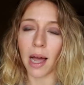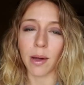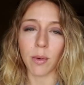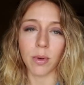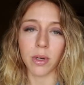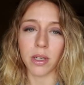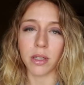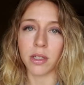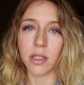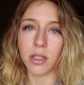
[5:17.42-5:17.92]
I
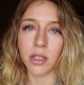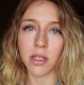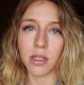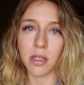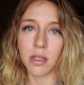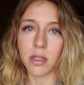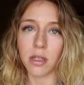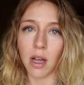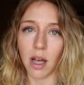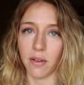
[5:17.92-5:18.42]
would
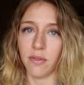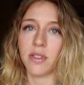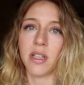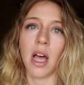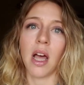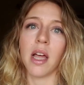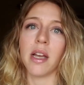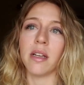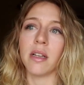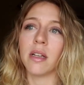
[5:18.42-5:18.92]
have
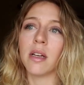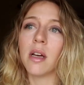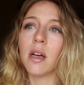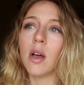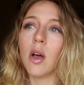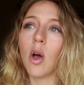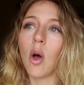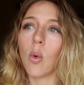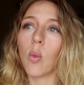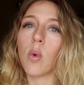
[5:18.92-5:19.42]
done
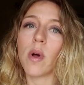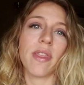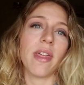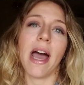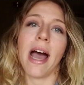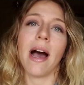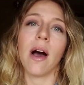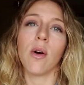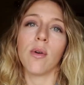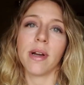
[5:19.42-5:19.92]

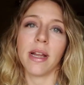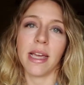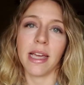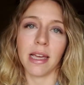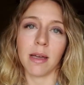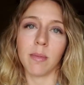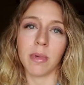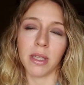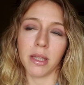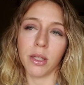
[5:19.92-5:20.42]
without
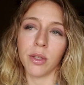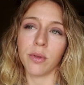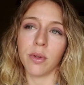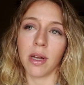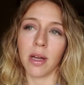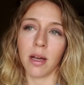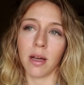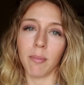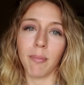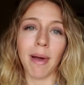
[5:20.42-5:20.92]
him and
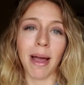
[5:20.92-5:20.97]
Luna